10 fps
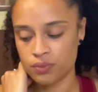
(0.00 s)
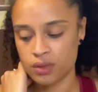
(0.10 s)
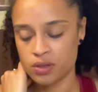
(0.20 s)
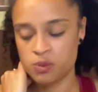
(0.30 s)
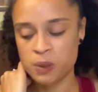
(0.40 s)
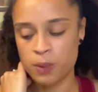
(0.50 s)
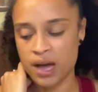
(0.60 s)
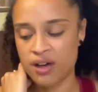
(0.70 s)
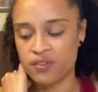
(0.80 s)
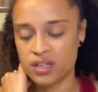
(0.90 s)
These people
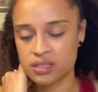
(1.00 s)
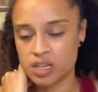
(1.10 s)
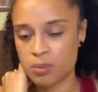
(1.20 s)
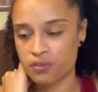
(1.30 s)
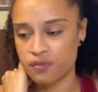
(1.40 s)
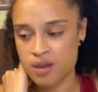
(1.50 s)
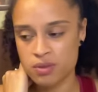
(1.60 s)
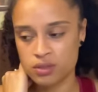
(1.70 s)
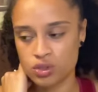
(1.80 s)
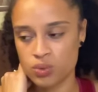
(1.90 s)
have unstable family
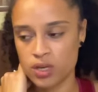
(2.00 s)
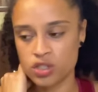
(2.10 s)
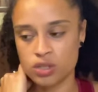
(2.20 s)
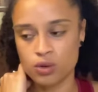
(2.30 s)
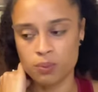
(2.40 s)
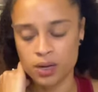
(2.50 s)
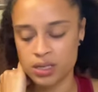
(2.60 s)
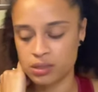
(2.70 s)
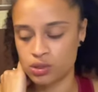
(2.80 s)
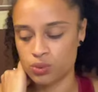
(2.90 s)
situation or money
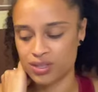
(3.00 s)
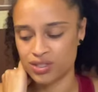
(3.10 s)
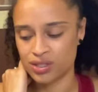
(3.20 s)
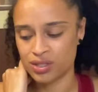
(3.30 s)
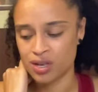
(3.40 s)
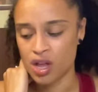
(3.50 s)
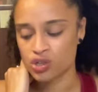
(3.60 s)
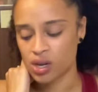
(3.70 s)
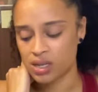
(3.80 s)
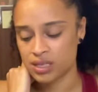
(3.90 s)
situation
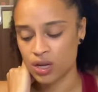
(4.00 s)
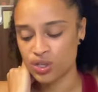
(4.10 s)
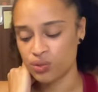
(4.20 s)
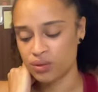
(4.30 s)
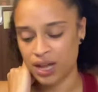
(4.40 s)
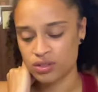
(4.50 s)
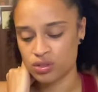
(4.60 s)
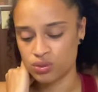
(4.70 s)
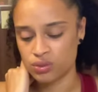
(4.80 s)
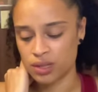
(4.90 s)
trying to tell you not to
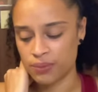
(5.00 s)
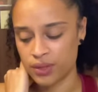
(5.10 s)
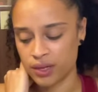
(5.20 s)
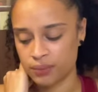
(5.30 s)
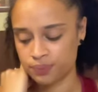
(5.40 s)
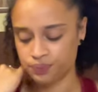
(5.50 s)
do something.